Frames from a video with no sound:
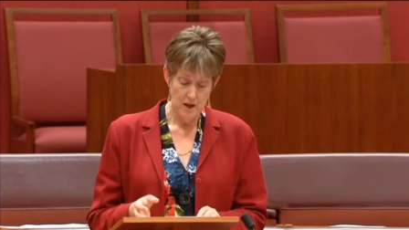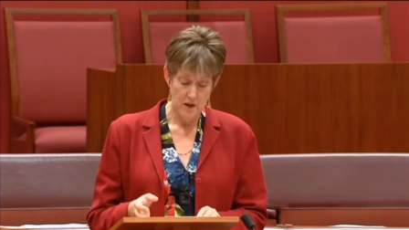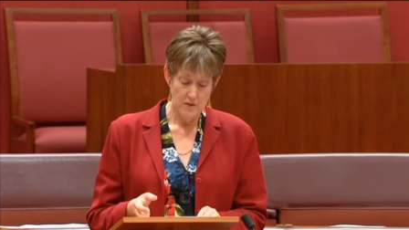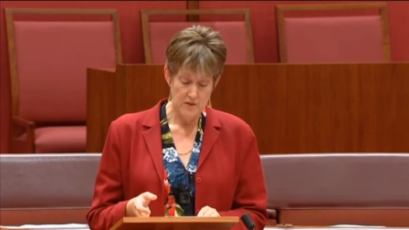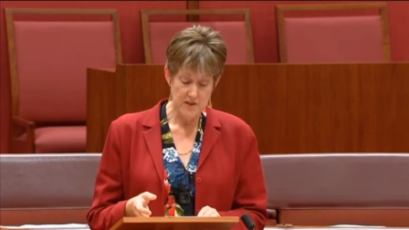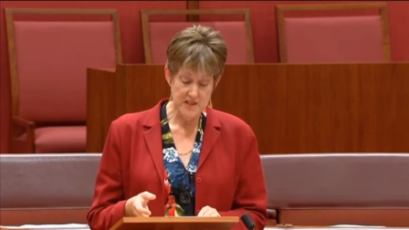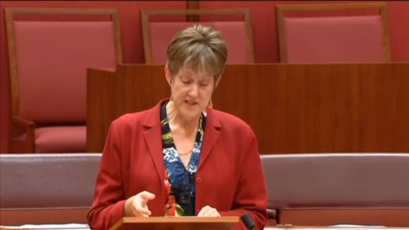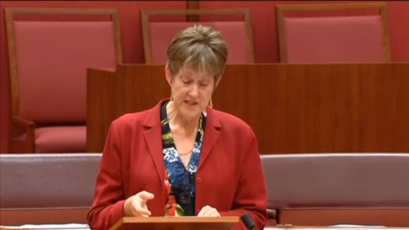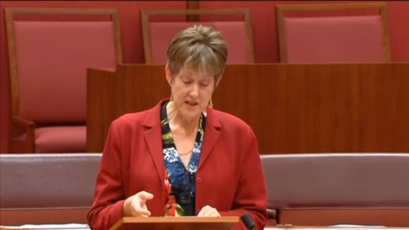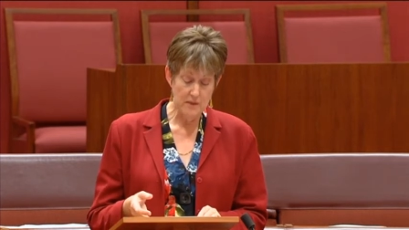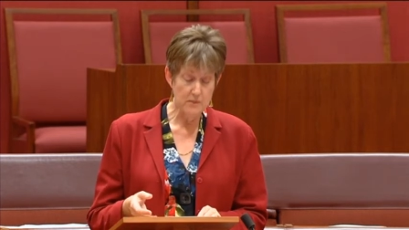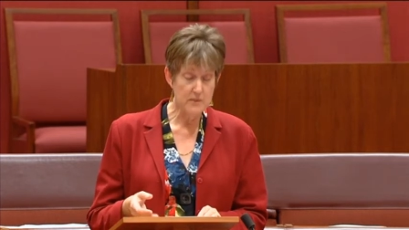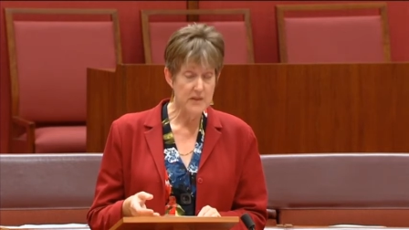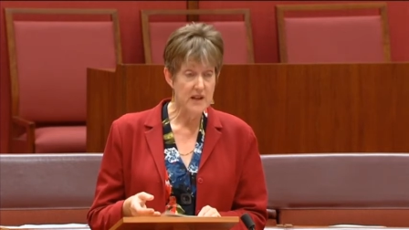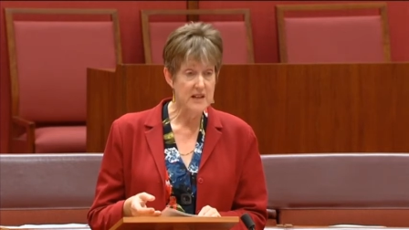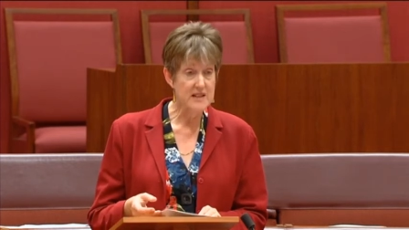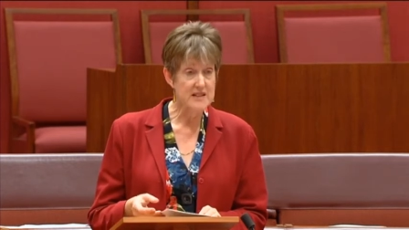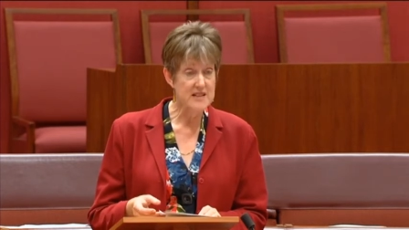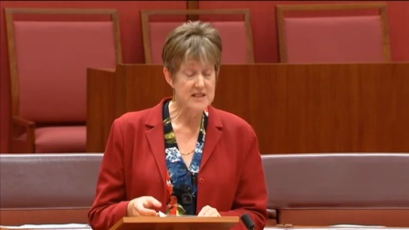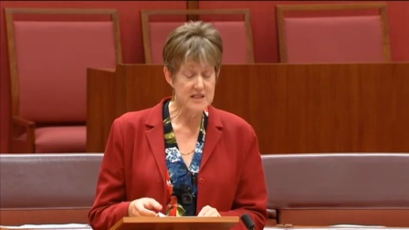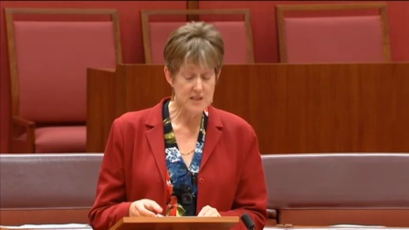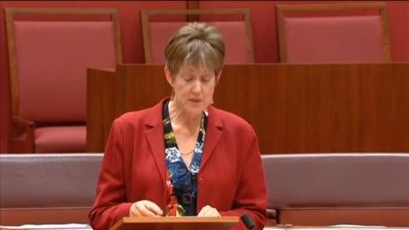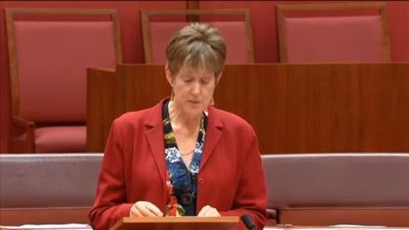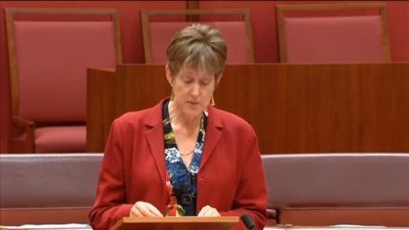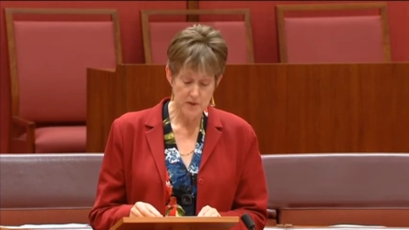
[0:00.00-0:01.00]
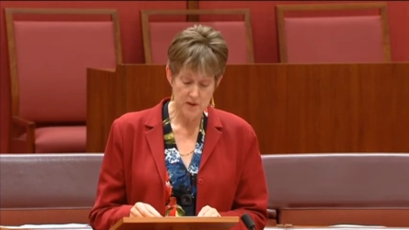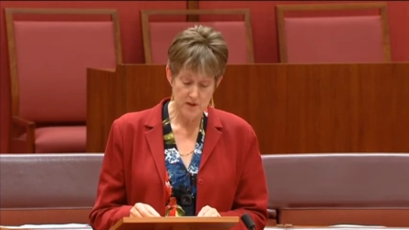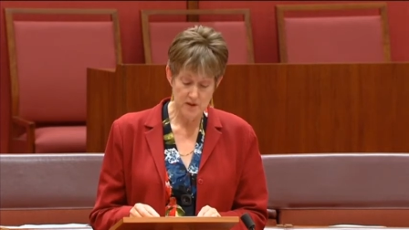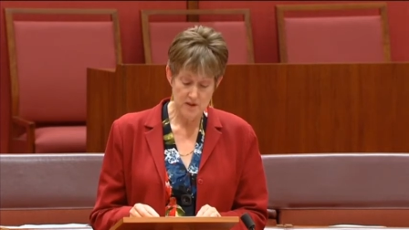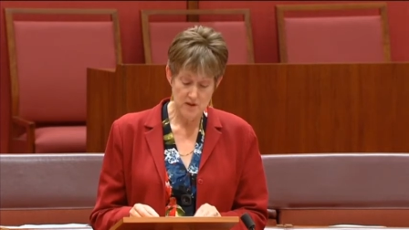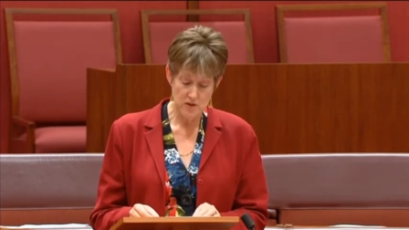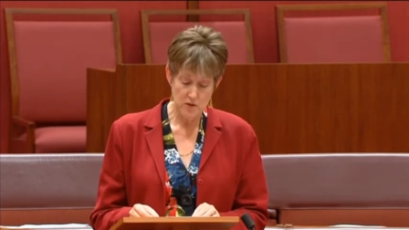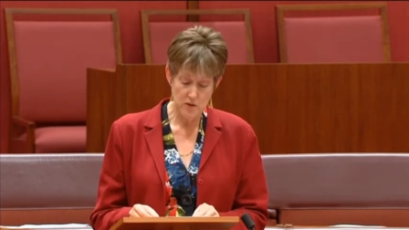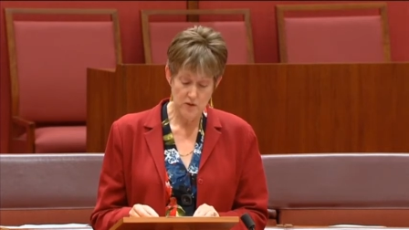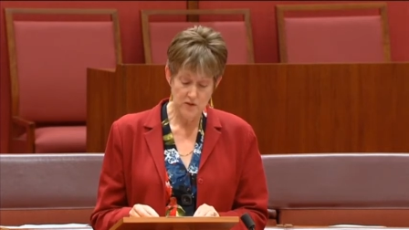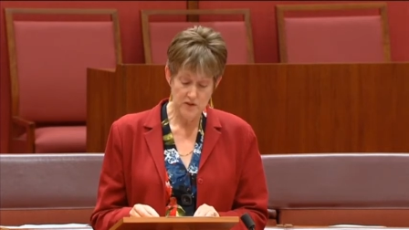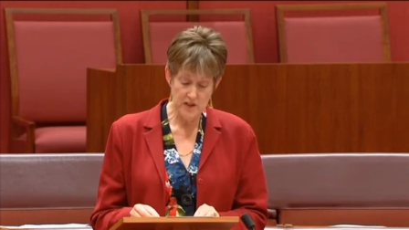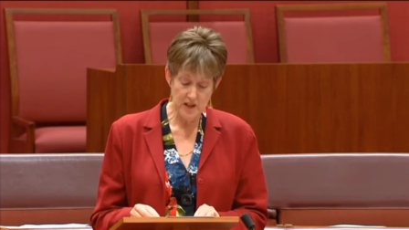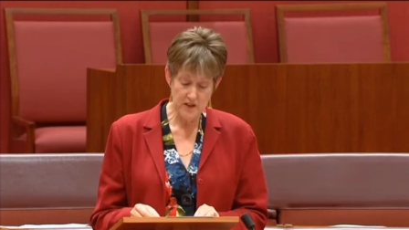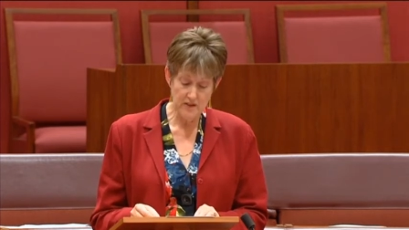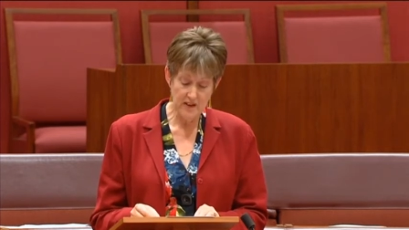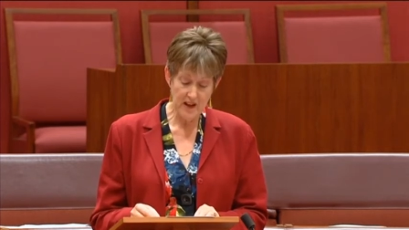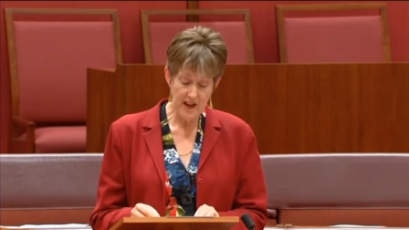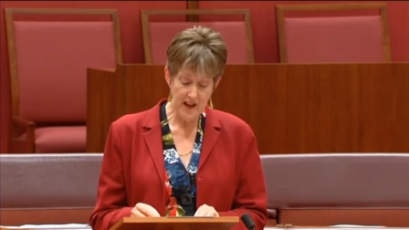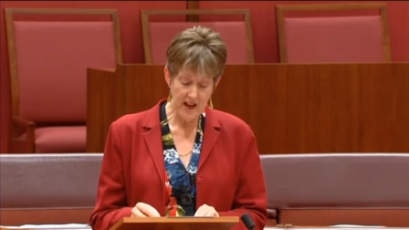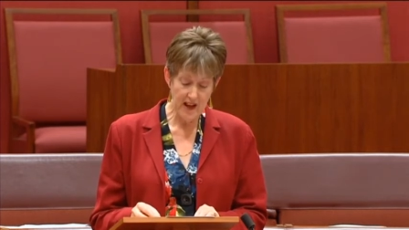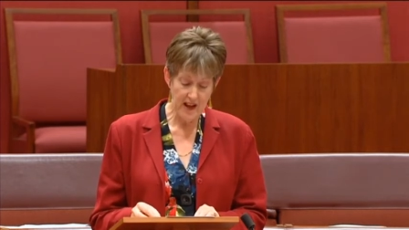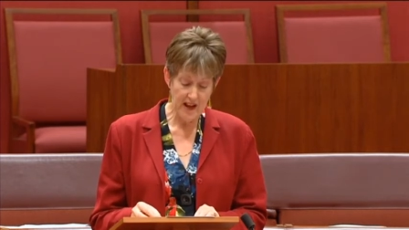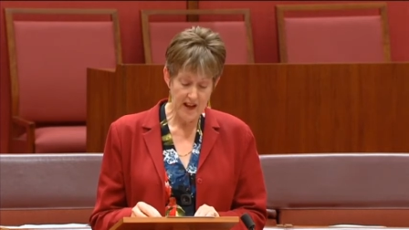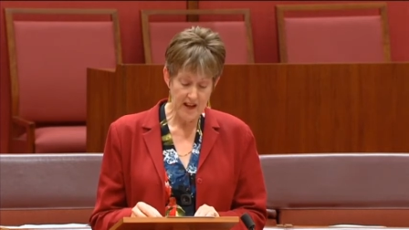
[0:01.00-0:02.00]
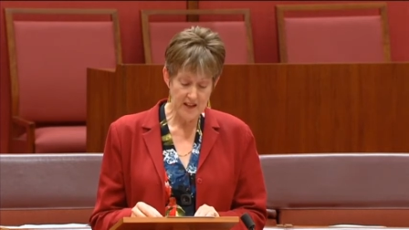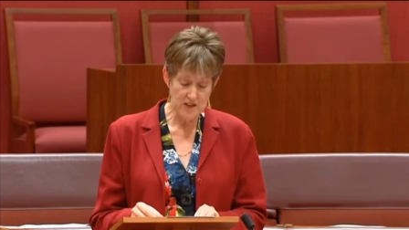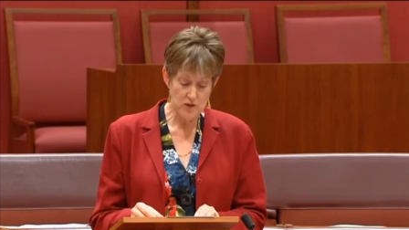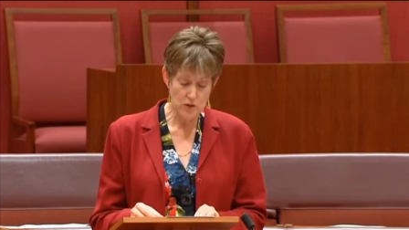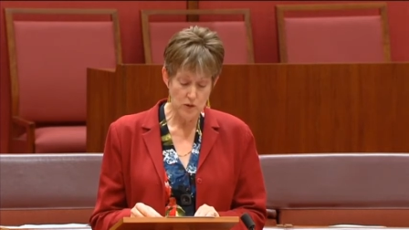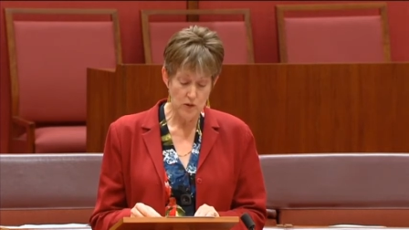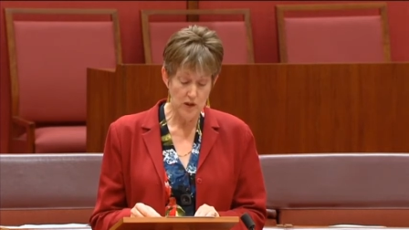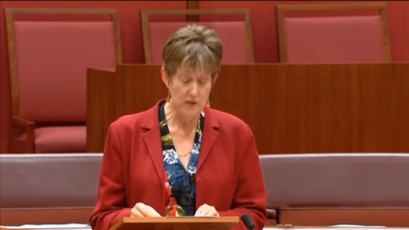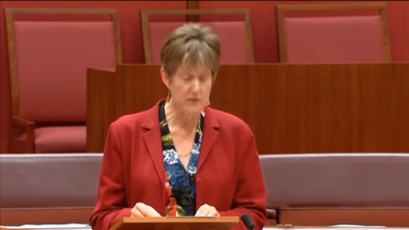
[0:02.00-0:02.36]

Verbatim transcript: For some participants who've never had or